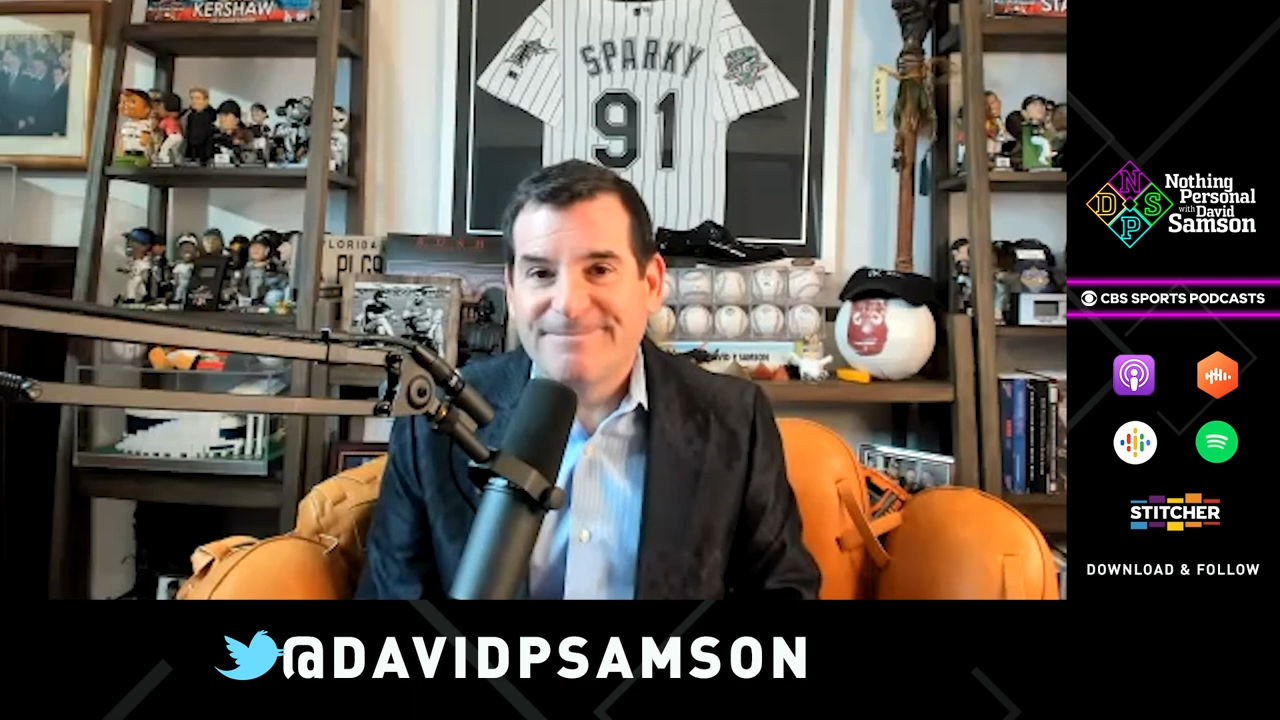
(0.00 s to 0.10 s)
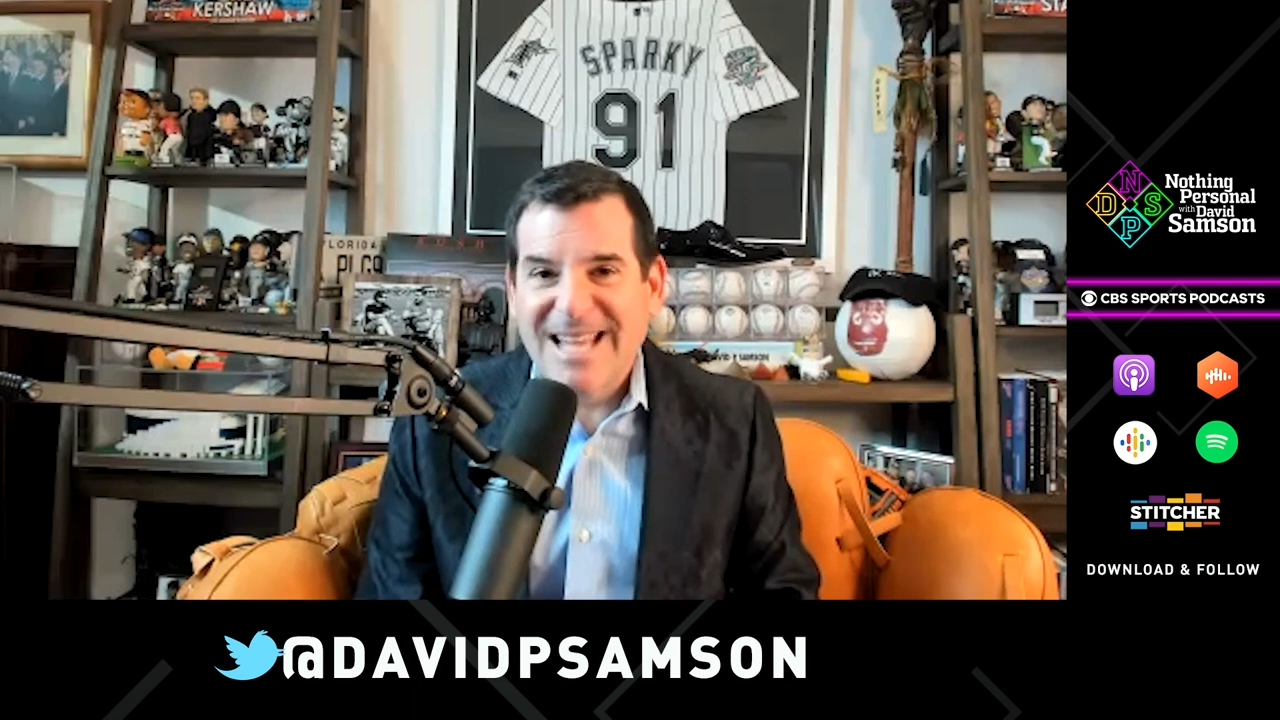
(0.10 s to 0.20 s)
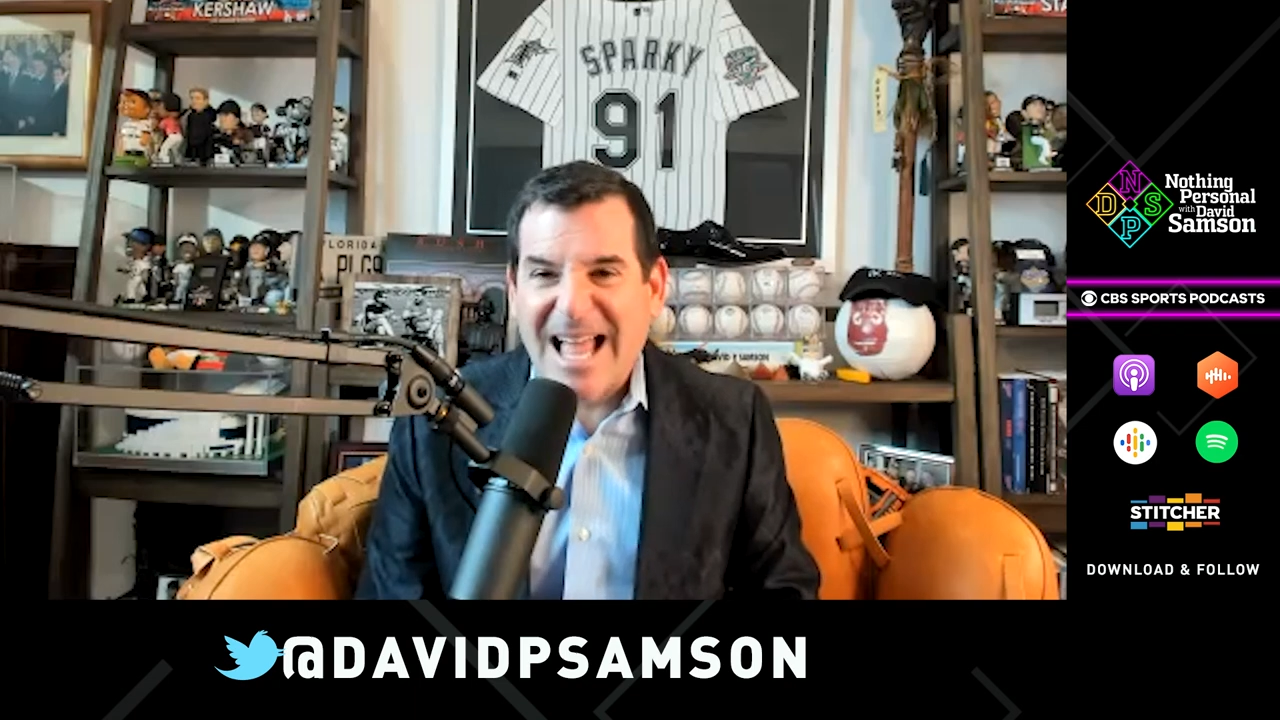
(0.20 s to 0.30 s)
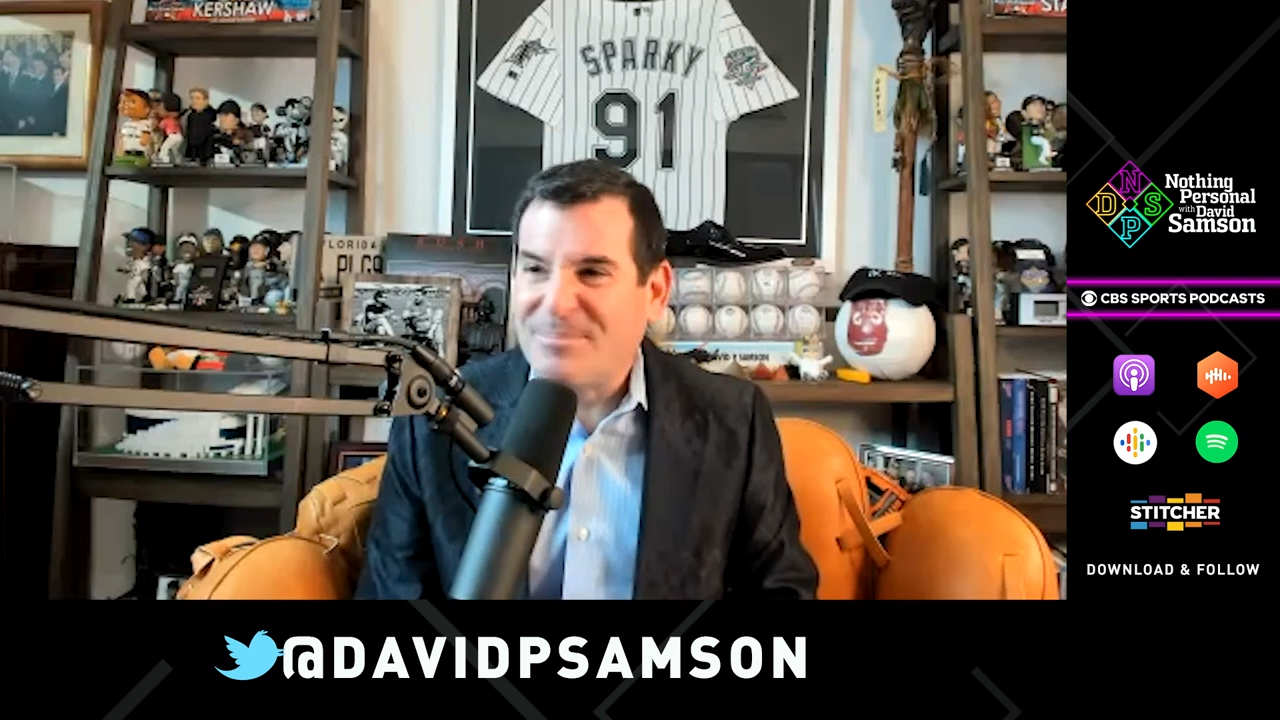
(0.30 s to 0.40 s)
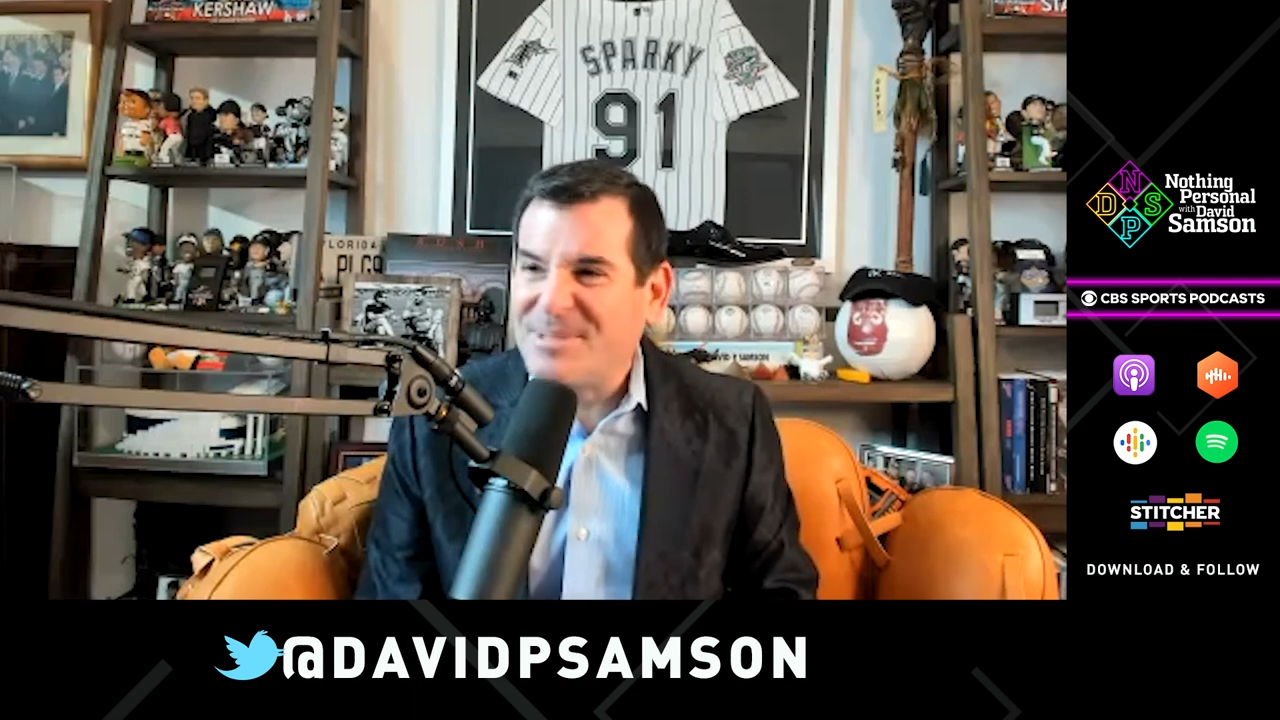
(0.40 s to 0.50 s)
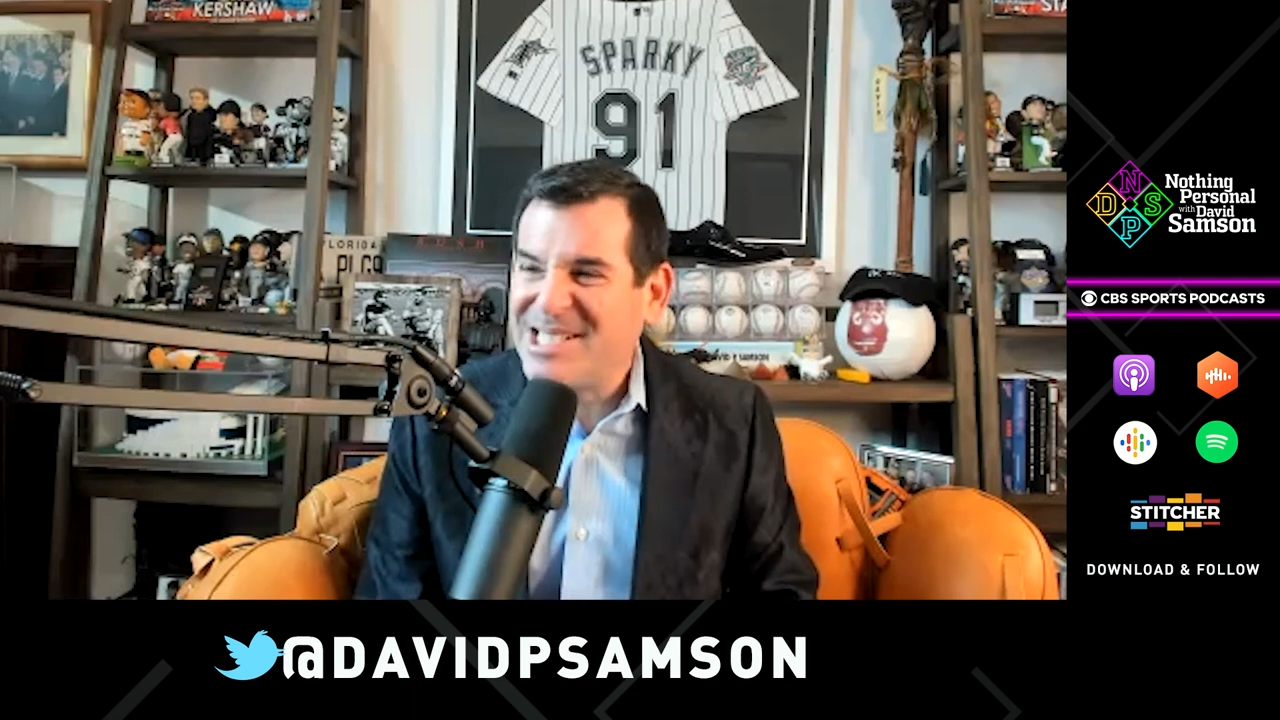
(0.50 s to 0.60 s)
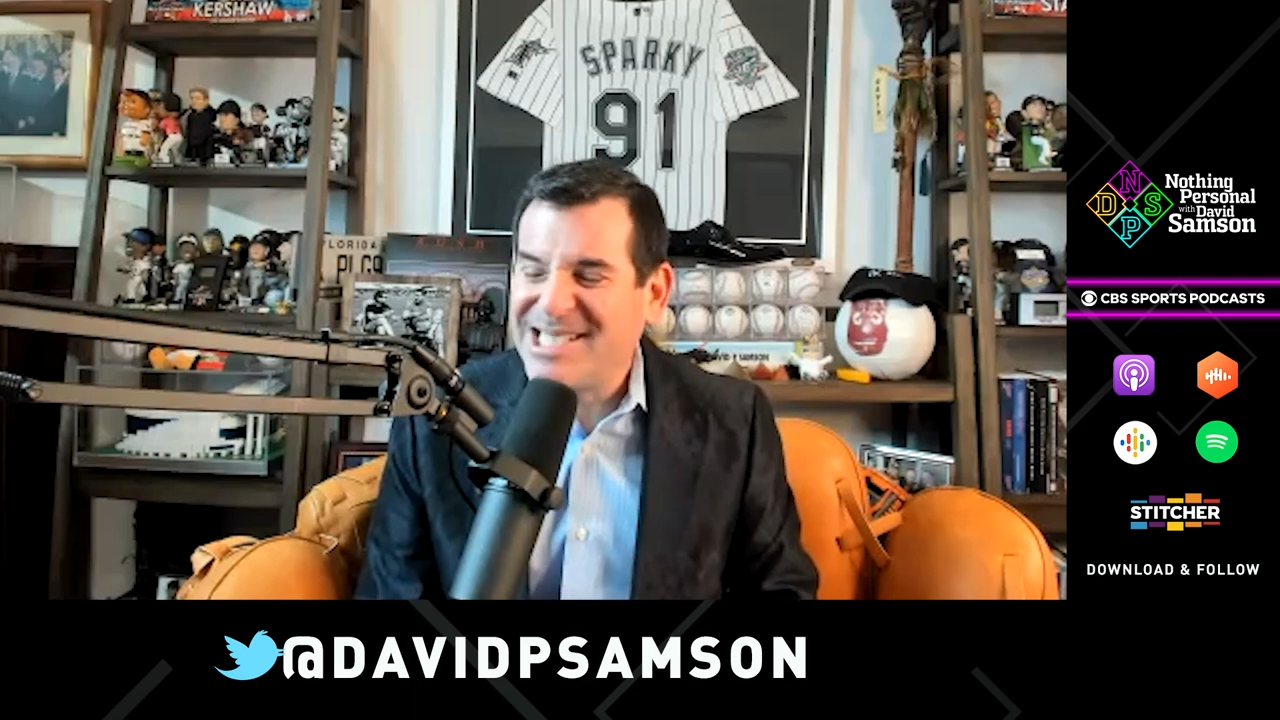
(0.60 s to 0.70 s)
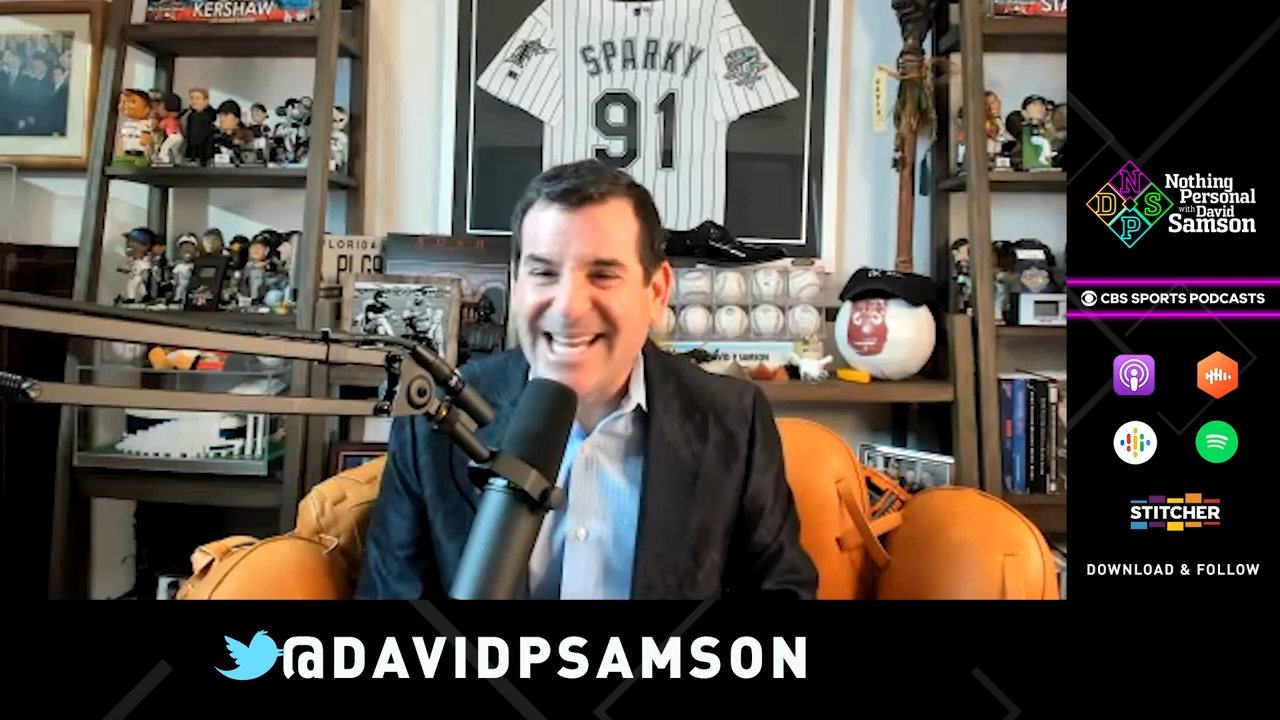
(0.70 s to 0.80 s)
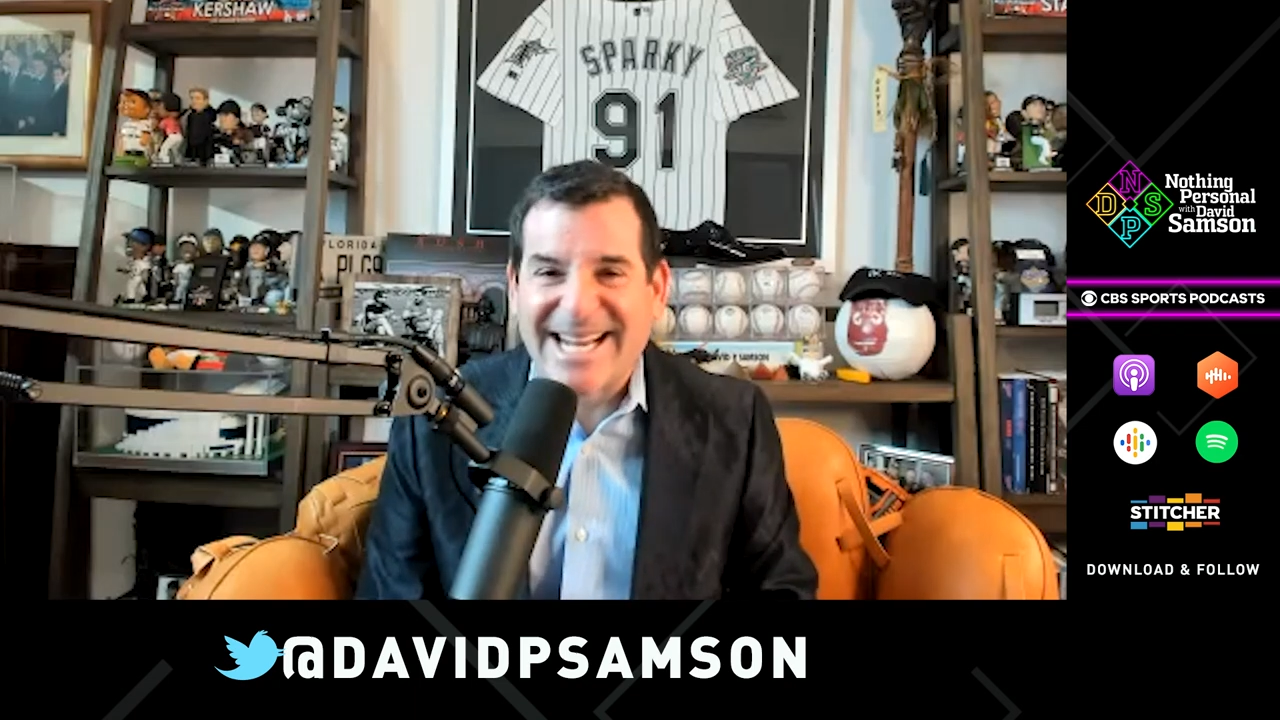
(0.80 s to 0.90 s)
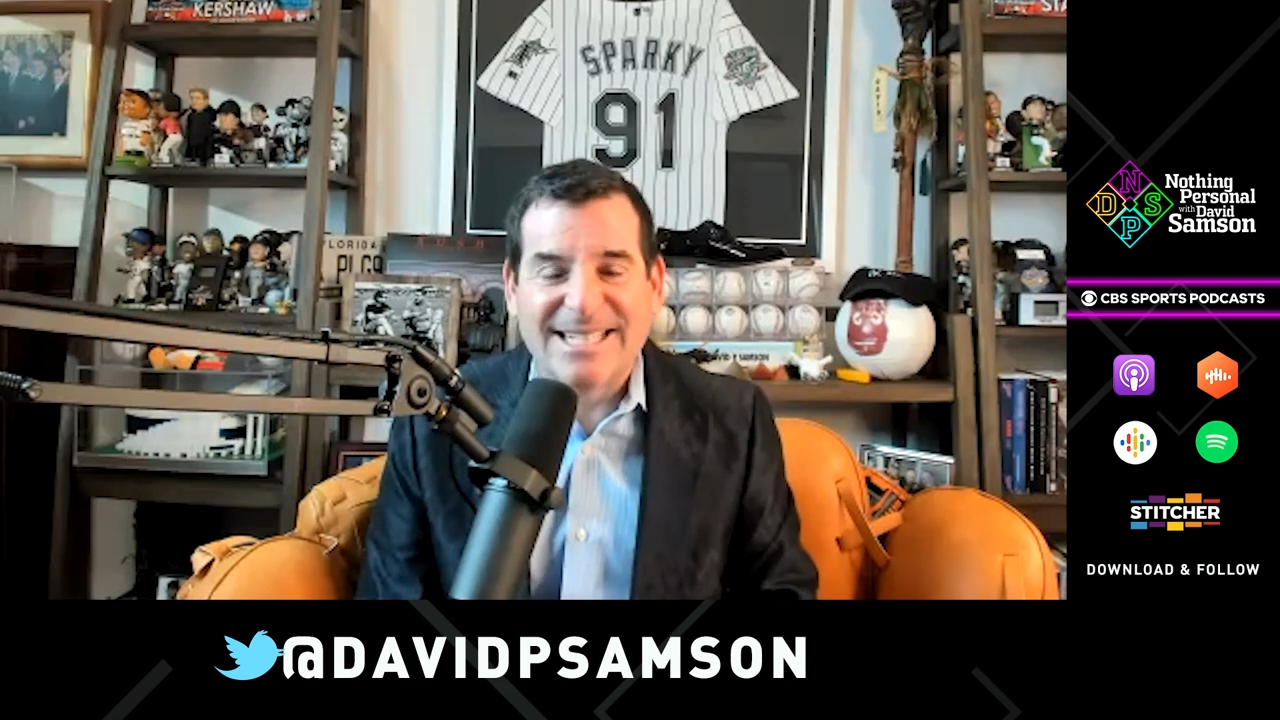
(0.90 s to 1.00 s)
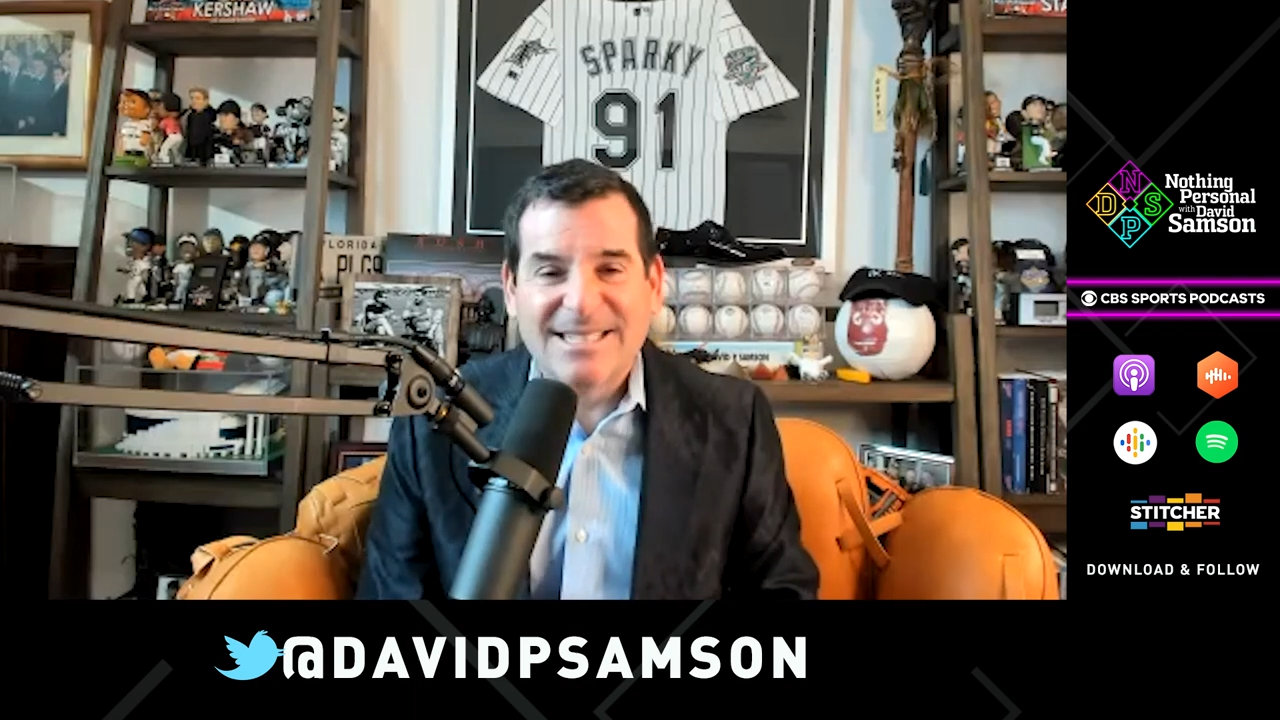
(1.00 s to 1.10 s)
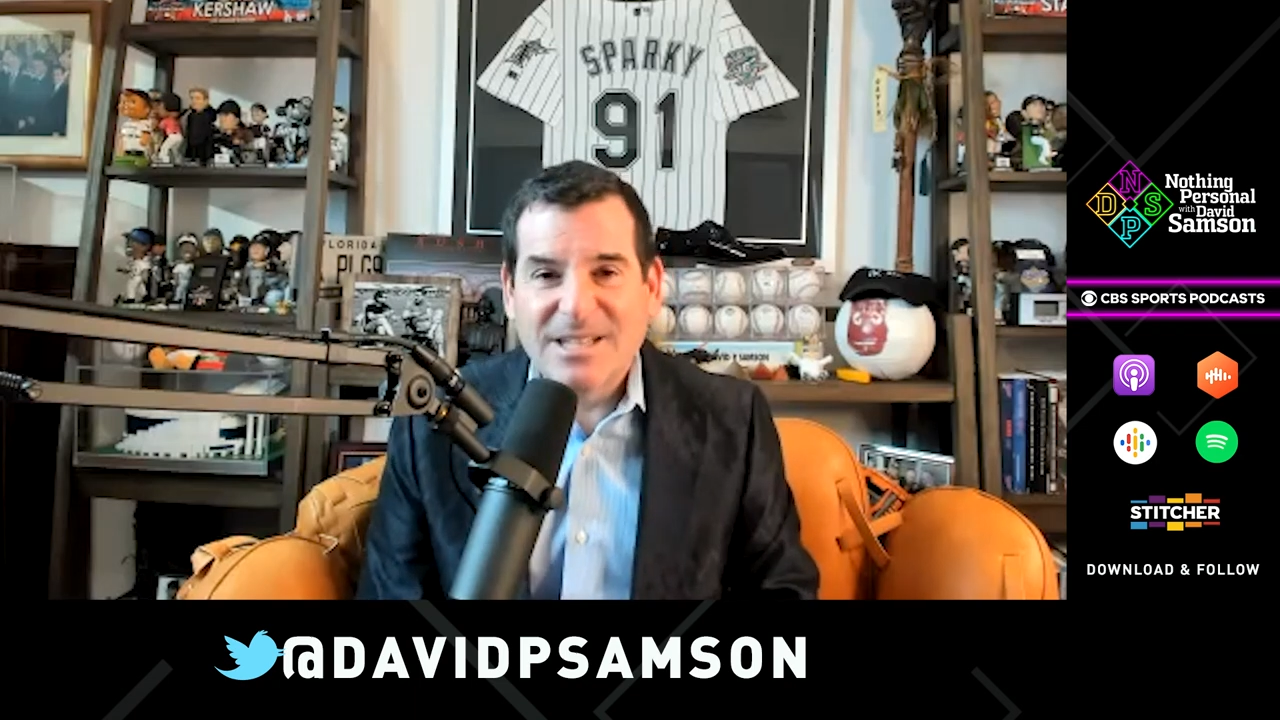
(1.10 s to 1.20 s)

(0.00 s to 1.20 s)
I'm sick